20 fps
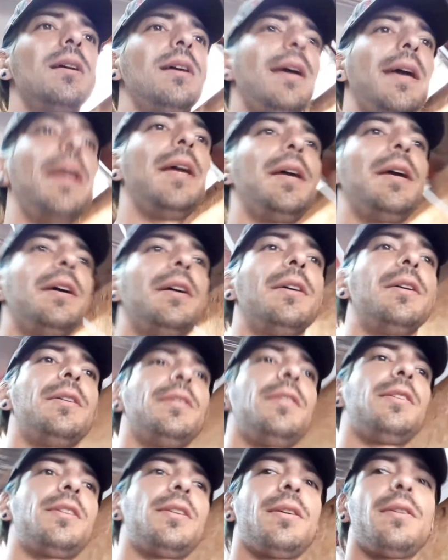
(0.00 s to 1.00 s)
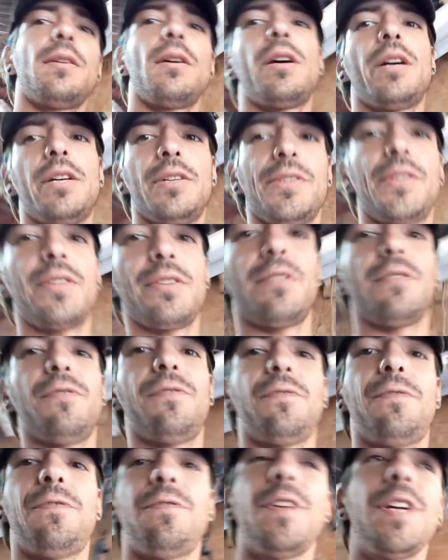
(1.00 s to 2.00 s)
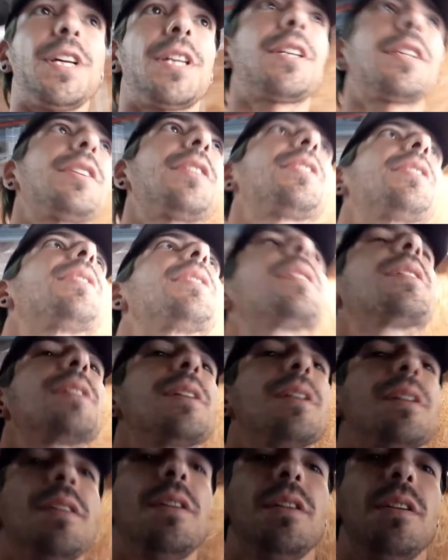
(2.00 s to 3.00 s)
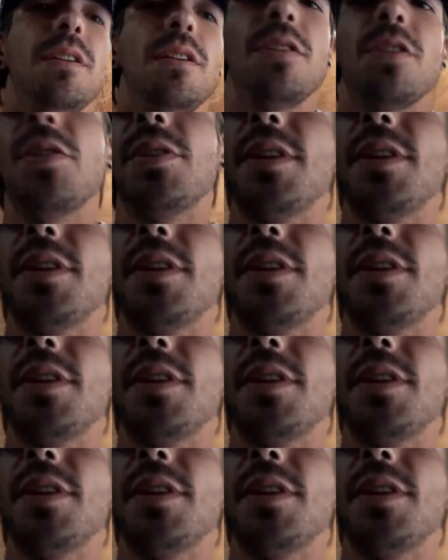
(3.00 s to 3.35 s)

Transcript: and also fix or